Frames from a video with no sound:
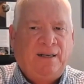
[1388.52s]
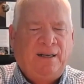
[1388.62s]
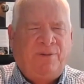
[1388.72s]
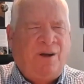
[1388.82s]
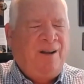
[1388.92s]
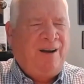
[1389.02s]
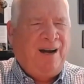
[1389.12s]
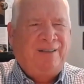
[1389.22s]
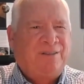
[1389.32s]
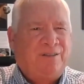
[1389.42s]
if all our
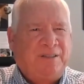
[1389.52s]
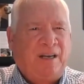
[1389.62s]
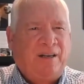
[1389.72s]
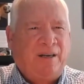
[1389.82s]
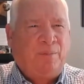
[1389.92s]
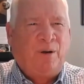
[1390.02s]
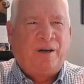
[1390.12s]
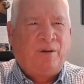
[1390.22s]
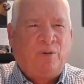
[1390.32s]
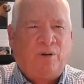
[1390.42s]
houses are selling in a
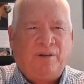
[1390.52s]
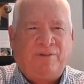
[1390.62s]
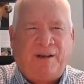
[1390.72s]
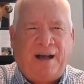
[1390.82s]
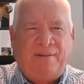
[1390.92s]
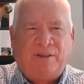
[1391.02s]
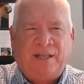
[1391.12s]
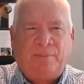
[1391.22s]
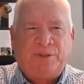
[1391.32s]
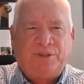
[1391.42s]
market where only five or
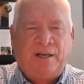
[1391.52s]
10%